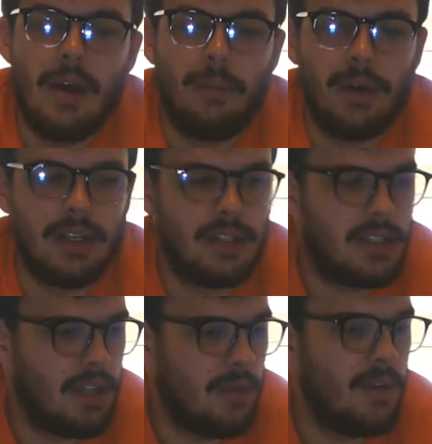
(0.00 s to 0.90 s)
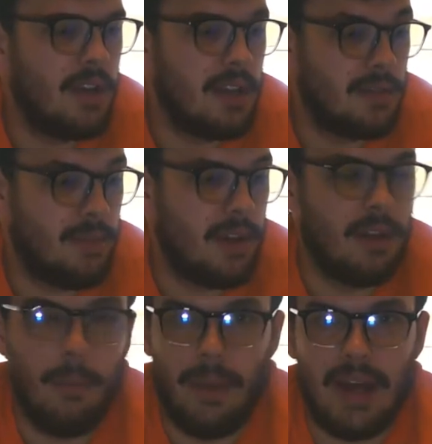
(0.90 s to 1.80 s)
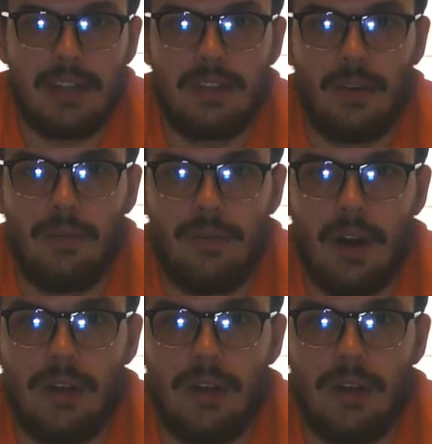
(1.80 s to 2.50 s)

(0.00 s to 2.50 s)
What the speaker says: but cinnamon has been the best so far.